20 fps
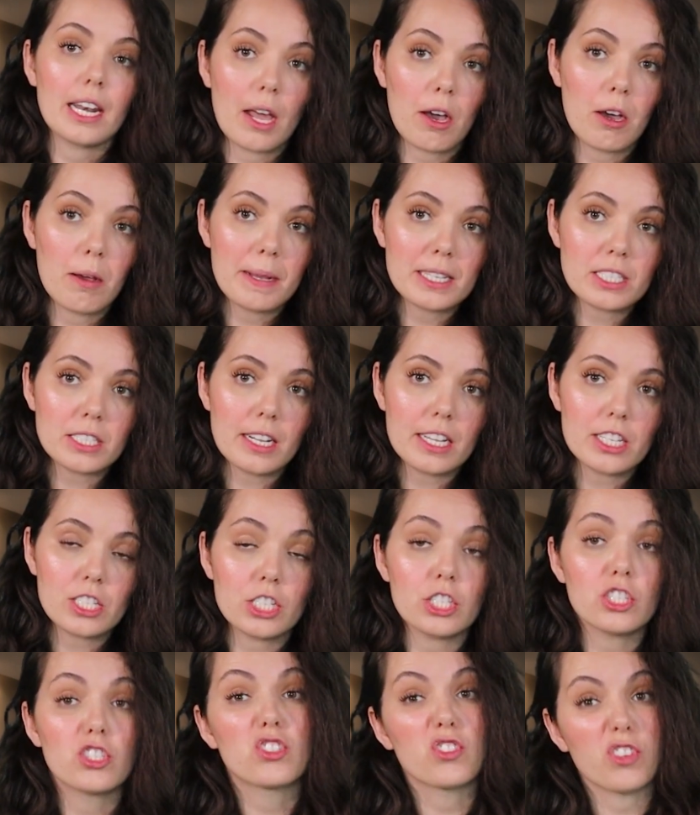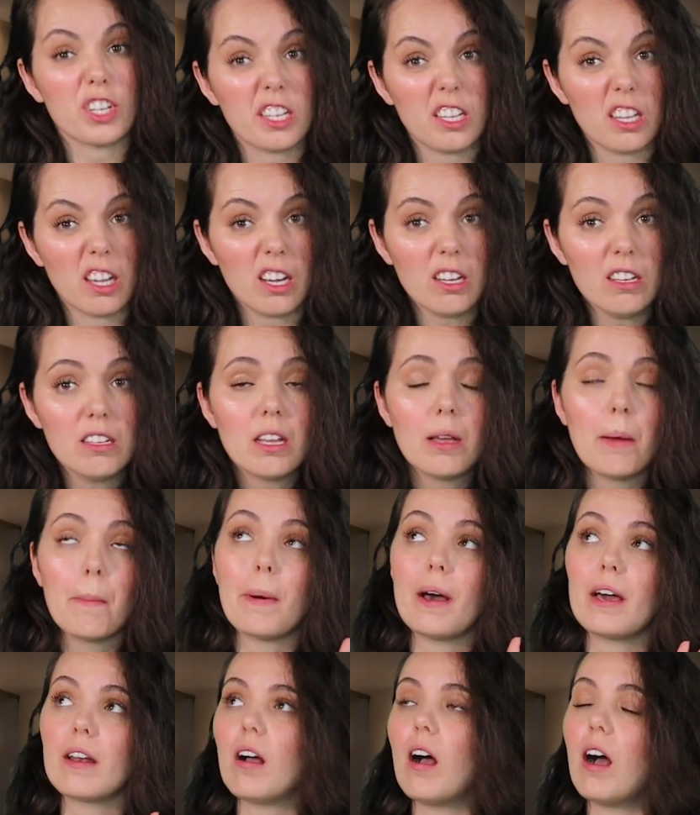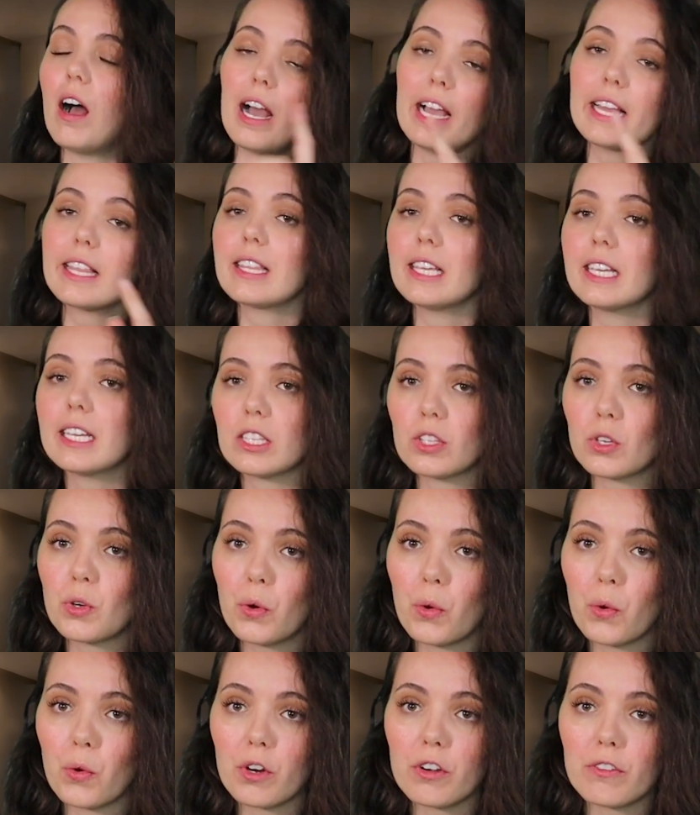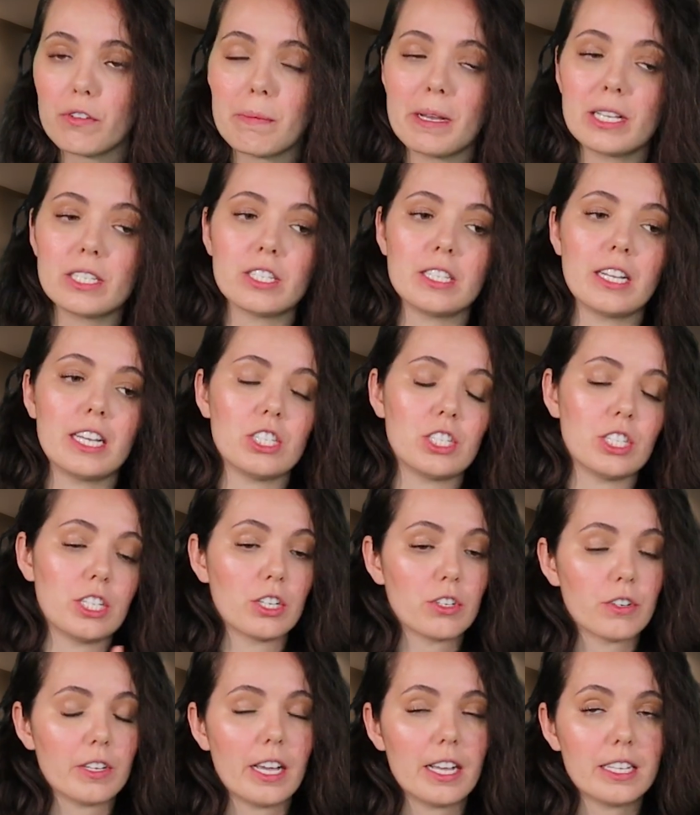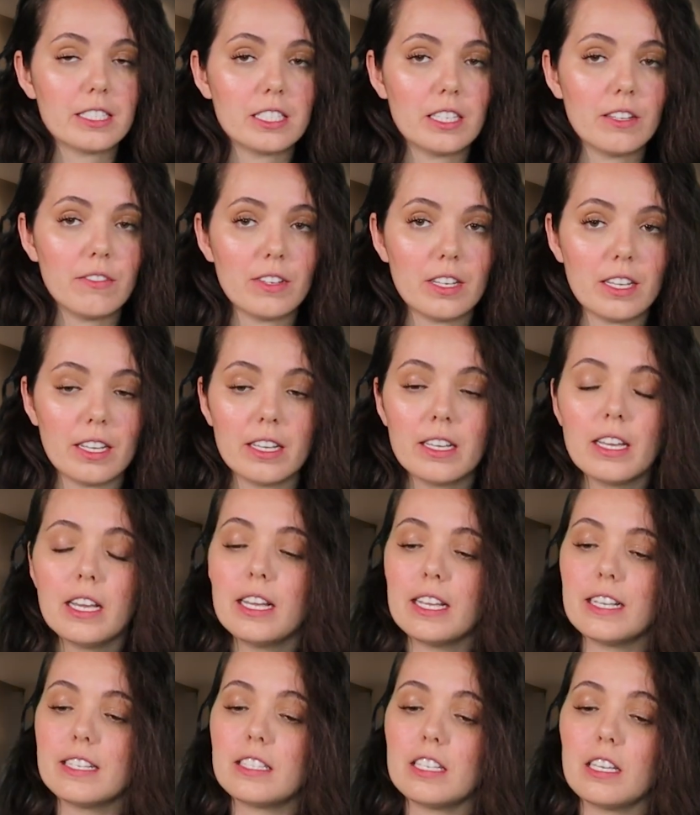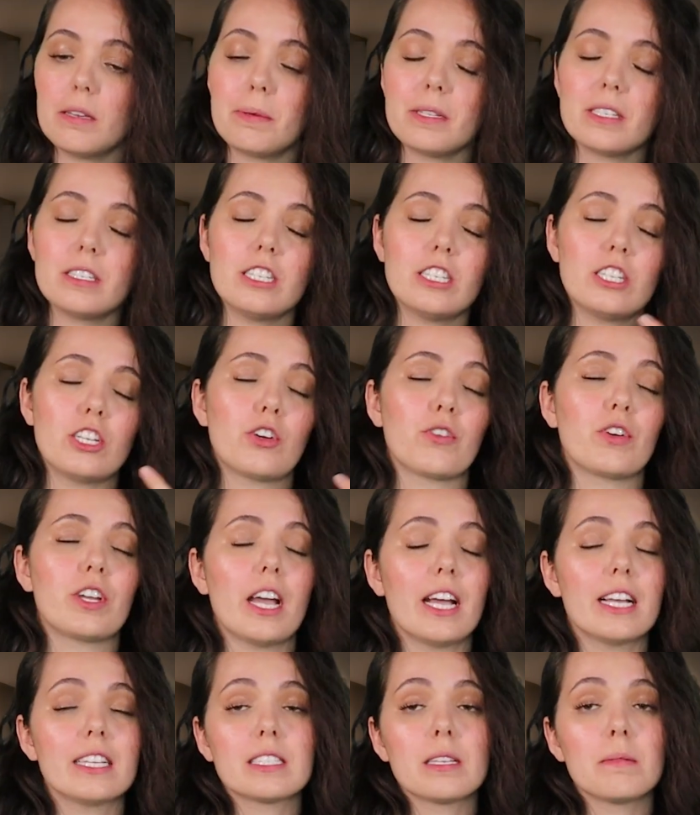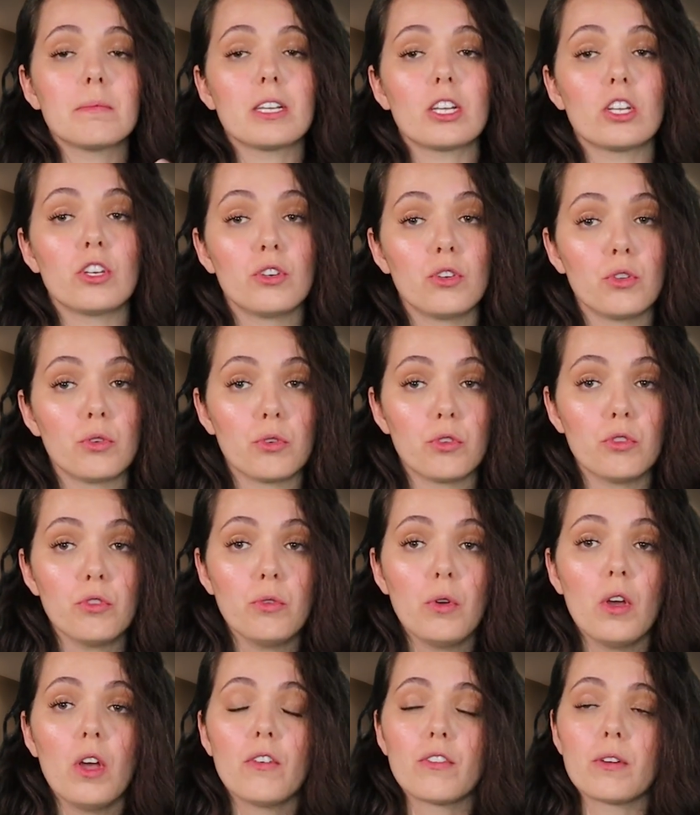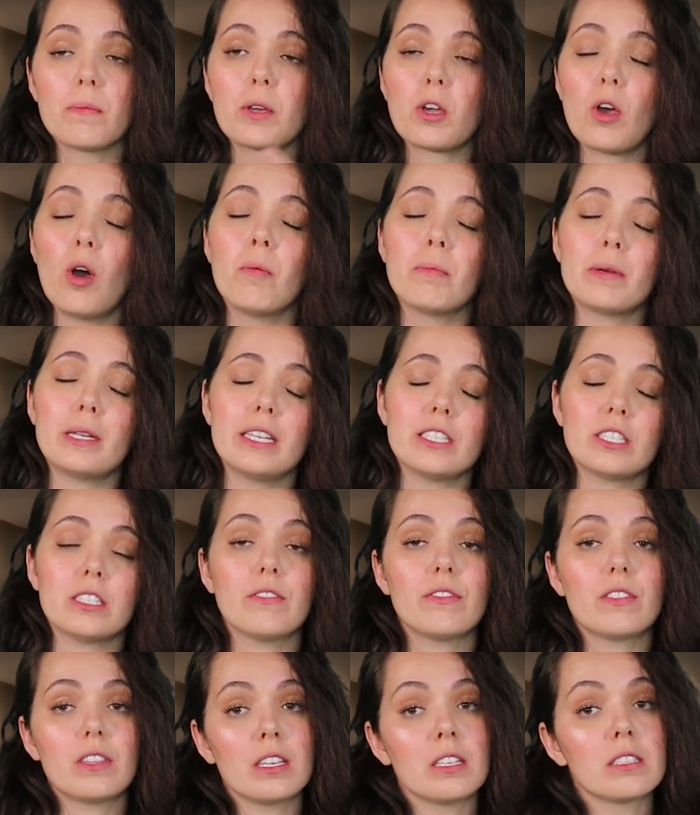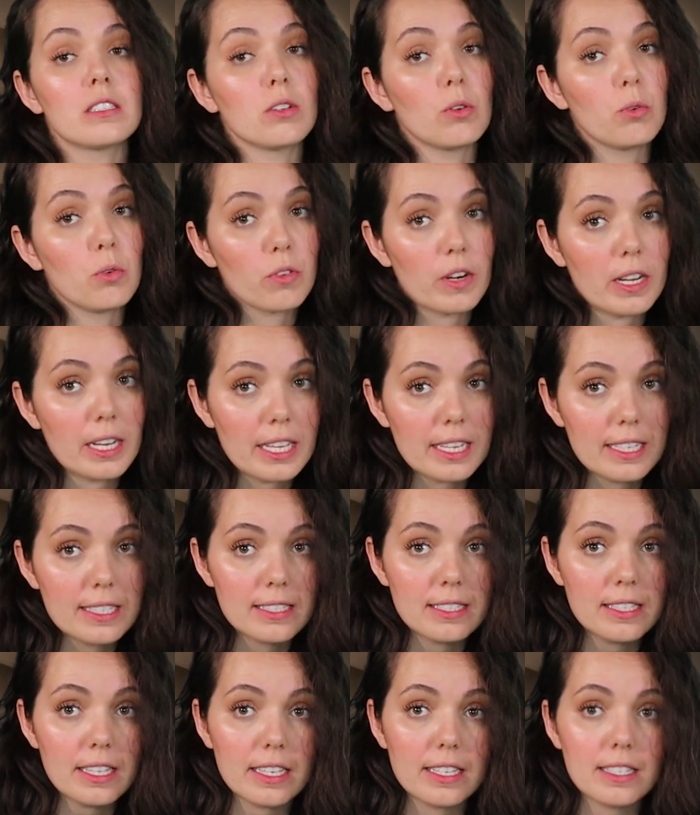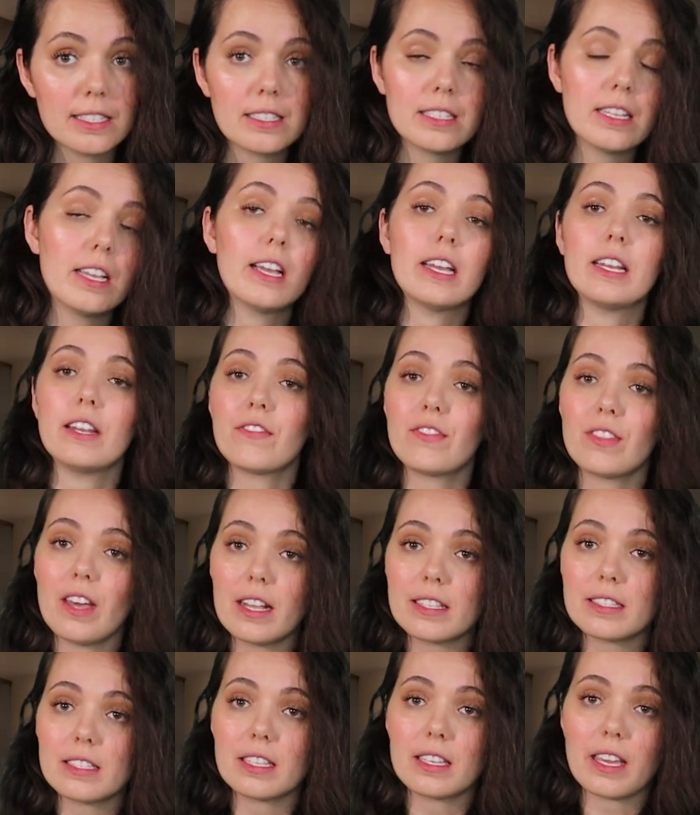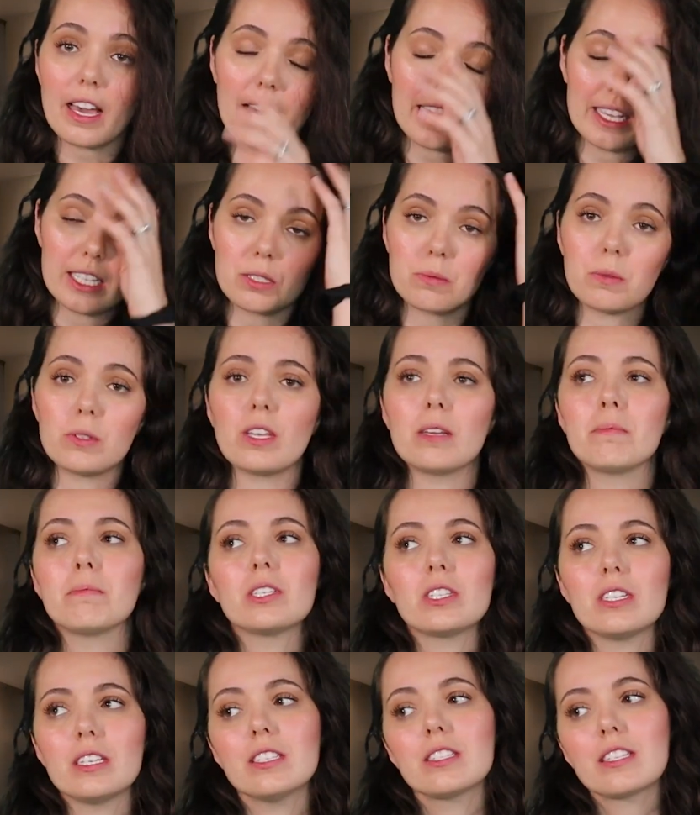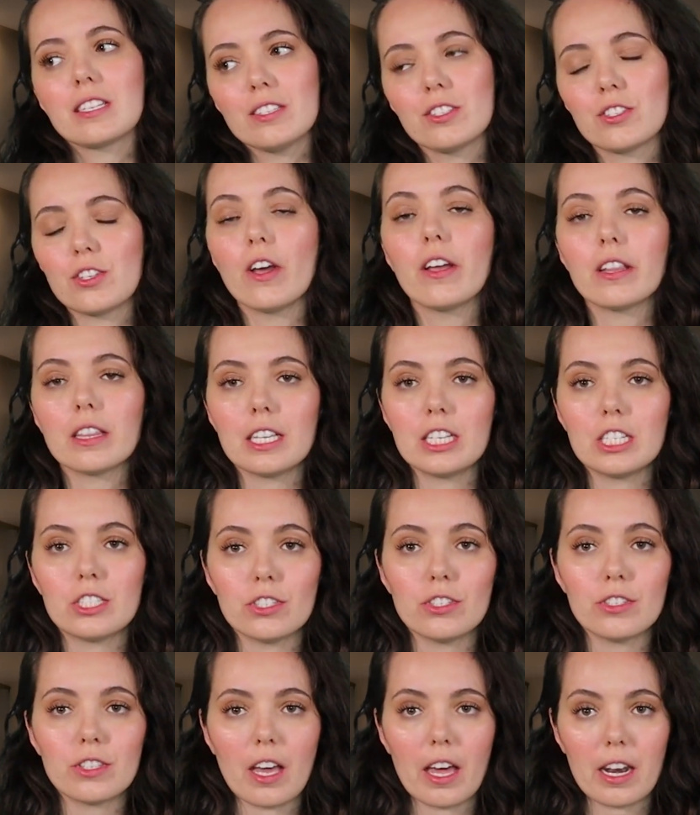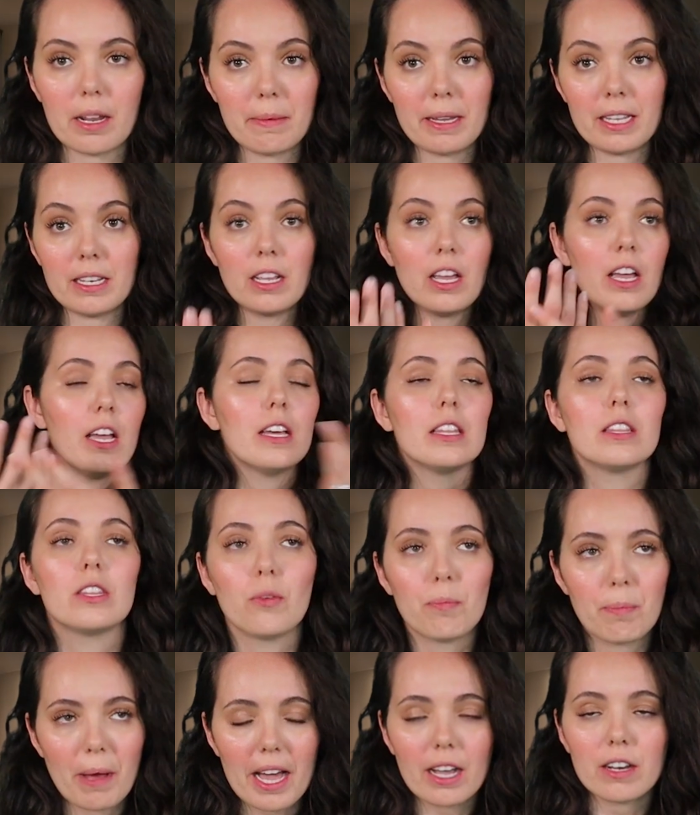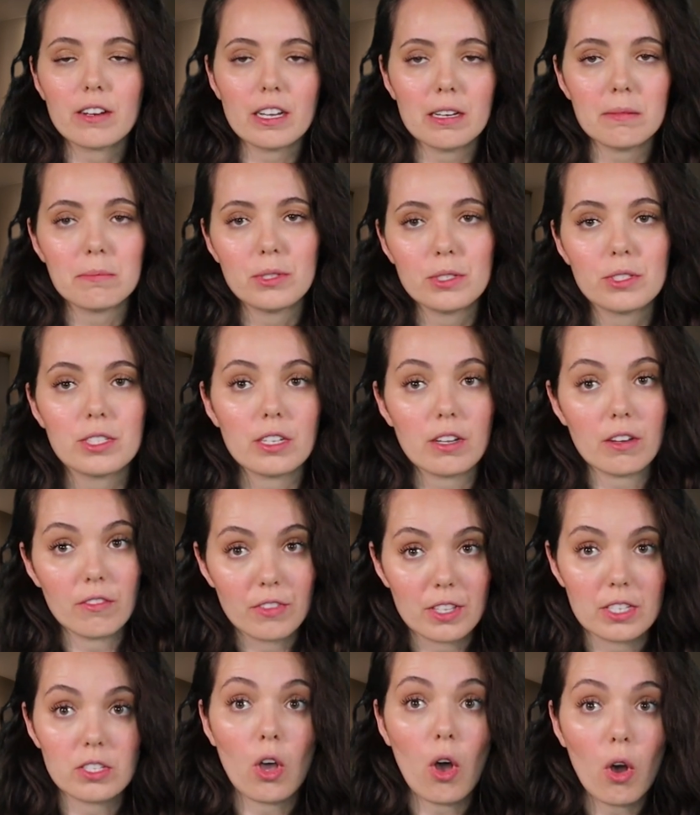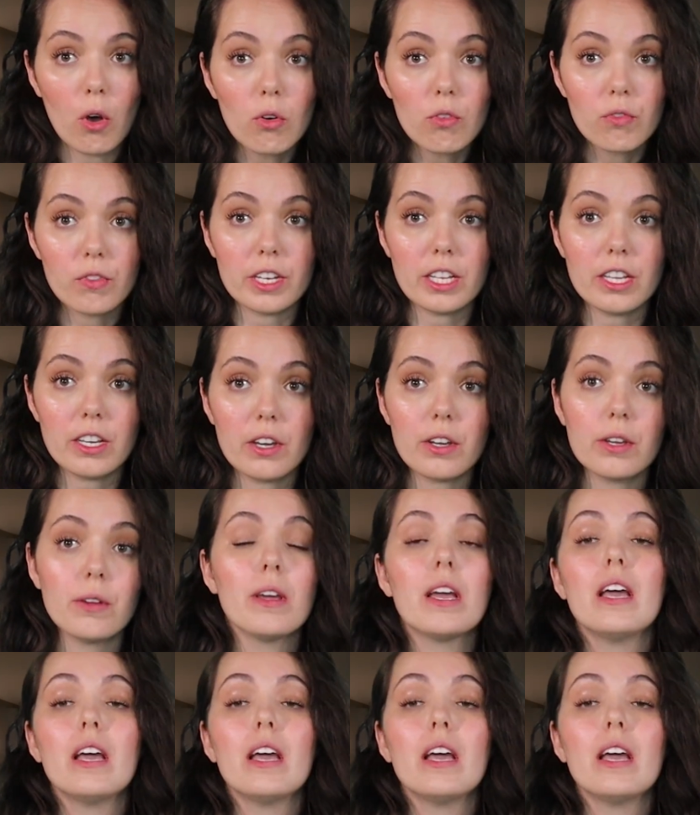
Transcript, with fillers: Now imagination is trickier but I think at the core of imagination and creativity is the ability to create something new from the combination of things that already exist. And if that's the case, well then machines can certainly do that. I mean, the background music of this whole video